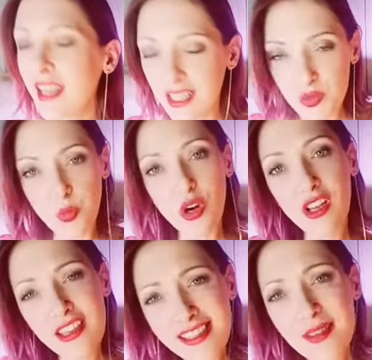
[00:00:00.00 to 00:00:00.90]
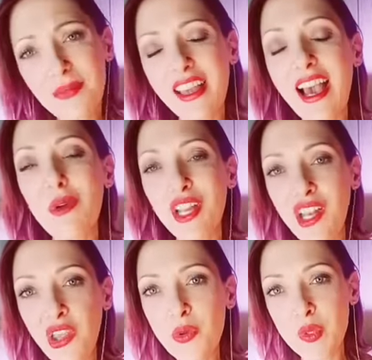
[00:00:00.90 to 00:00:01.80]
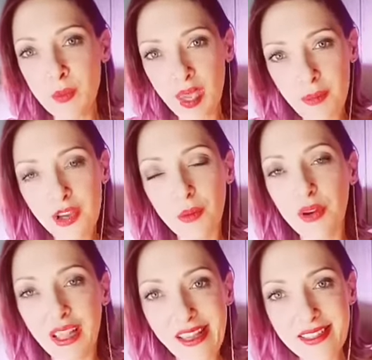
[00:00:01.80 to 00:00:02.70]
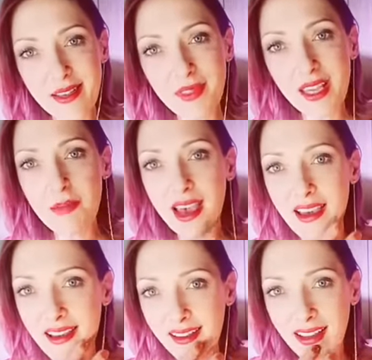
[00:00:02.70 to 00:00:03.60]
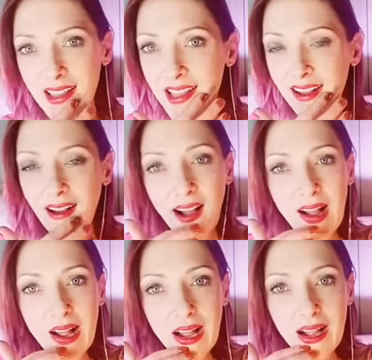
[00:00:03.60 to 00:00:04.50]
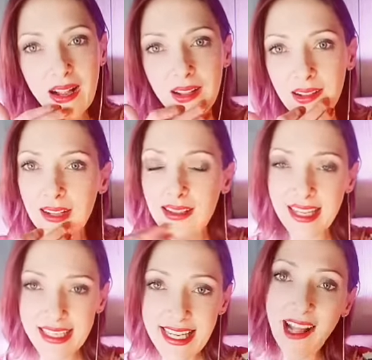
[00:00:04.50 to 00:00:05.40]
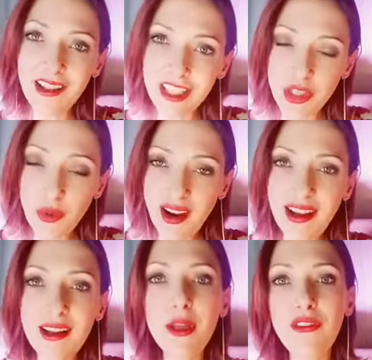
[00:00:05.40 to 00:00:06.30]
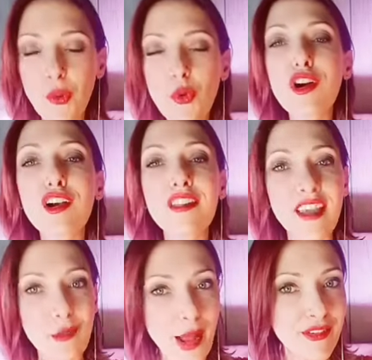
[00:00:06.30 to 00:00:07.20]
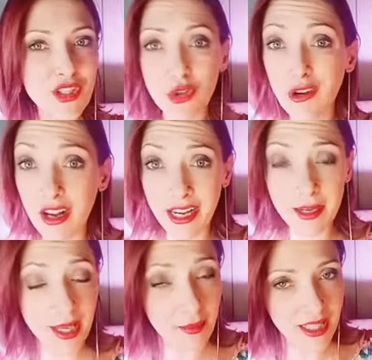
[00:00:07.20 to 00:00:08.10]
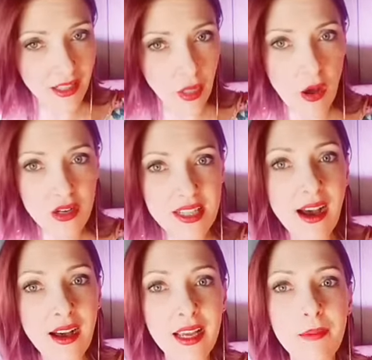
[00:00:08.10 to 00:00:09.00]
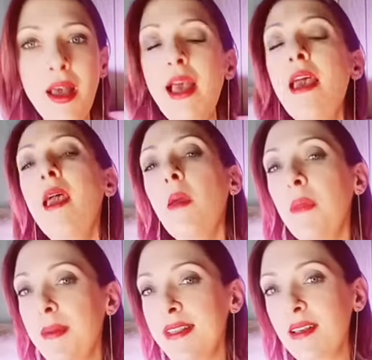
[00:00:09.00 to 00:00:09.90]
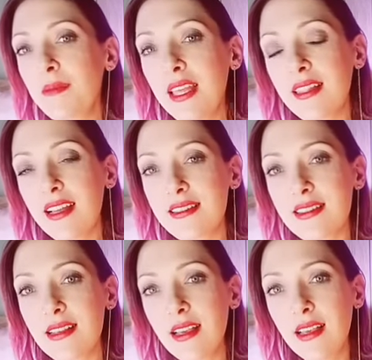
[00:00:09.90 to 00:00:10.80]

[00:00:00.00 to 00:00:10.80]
It's working something out in you, so maybe you're bringing something back. Uh, like a talent you had before that you haven't tried maybe in a long time, maybe something that's,